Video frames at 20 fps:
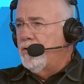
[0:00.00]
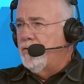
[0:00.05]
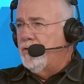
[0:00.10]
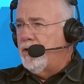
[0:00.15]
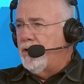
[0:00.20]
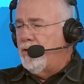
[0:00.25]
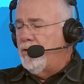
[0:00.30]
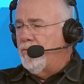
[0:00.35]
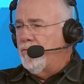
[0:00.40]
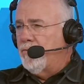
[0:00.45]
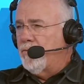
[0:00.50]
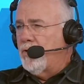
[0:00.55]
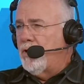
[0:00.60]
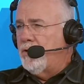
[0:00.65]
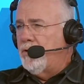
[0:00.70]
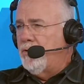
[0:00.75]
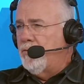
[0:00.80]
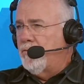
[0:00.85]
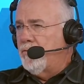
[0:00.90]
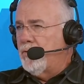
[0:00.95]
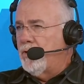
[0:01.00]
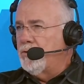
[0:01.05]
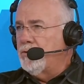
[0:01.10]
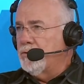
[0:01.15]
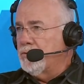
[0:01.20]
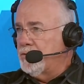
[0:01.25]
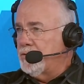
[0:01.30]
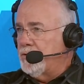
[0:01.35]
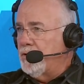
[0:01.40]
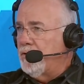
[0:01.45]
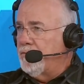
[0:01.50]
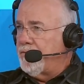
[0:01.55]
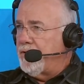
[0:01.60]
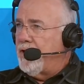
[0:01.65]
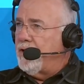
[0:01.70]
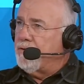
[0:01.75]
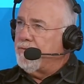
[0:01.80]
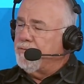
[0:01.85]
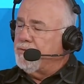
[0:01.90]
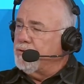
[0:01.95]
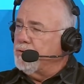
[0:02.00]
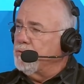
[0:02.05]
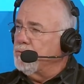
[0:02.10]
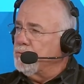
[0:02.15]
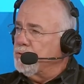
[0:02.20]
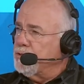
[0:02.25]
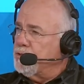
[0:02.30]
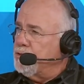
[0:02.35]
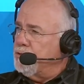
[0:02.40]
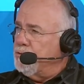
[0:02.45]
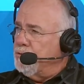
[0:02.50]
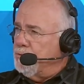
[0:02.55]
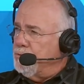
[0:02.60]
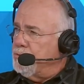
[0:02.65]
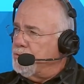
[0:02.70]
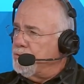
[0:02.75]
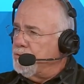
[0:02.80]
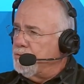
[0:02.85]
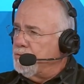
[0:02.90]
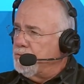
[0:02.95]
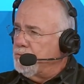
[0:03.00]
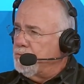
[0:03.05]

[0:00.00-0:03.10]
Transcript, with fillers: that you've run yourself out of your own shoes.